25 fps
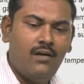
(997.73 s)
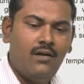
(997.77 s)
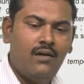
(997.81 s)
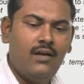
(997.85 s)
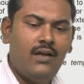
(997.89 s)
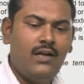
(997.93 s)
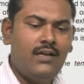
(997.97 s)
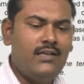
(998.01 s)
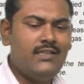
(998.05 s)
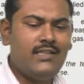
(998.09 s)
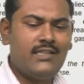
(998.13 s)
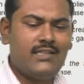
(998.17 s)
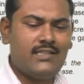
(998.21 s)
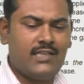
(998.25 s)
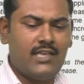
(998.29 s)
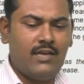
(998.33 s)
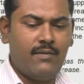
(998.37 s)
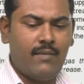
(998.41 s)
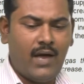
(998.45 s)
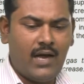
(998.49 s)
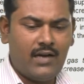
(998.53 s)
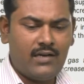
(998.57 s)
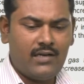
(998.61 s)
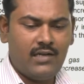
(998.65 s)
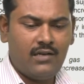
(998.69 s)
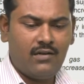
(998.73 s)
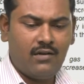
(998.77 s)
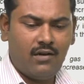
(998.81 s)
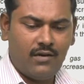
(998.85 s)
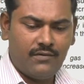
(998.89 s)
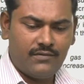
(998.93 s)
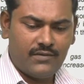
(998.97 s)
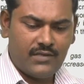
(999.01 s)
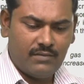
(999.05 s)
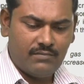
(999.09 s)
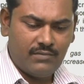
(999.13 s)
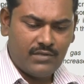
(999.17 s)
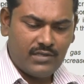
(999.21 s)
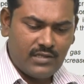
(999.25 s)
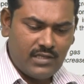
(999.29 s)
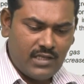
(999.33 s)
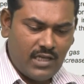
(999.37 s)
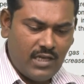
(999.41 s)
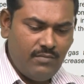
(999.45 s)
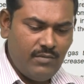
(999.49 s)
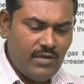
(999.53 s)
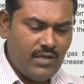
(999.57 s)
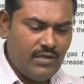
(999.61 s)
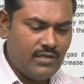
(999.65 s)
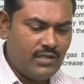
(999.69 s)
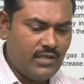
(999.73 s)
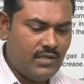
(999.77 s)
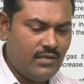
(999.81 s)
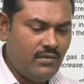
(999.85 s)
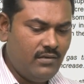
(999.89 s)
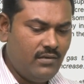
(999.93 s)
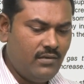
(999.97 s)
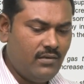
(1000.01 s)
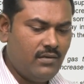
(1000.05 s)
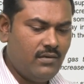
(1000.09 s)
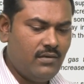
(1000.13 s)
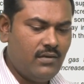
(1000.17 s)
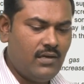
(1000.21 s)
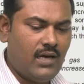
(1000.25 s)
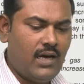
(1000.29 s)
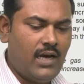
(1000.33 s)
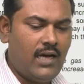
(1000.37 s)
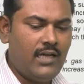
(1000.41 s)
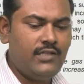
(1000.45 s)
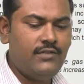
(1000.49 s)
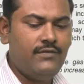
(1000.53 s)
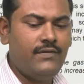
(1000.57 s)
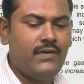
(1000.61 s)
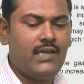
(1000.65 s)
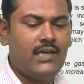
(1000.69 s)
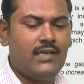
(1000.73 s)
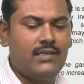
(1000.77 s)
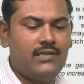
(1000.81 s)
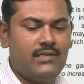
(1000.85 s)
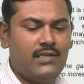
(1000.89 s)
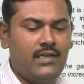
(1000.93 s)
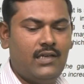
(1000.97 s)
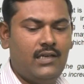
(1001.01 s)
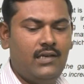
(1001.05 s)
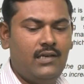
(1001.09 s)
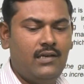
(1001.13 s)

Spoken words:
It is a schematic of some steam engine. As we can see,